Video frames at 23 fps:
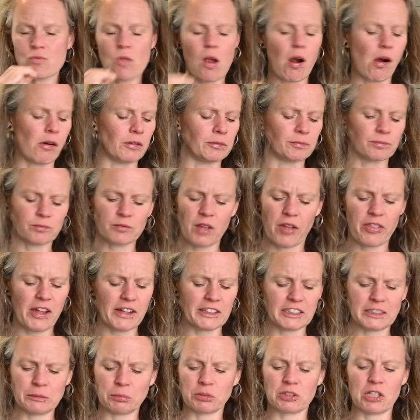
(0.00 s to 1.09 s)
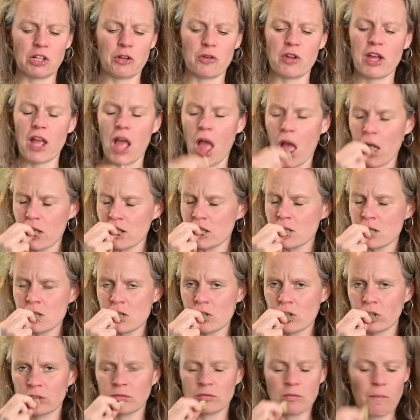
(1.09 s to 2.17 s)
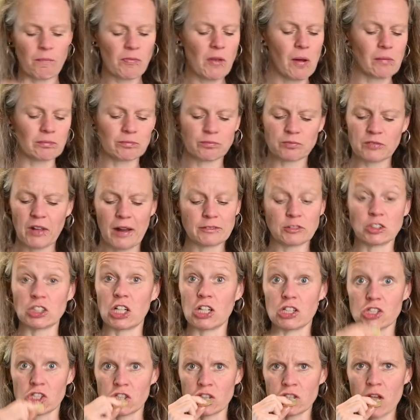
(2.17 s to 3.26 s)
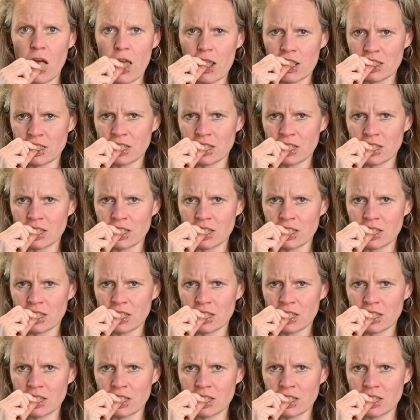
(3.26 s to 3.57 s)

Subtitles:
Oh, and they're absolutely delicious.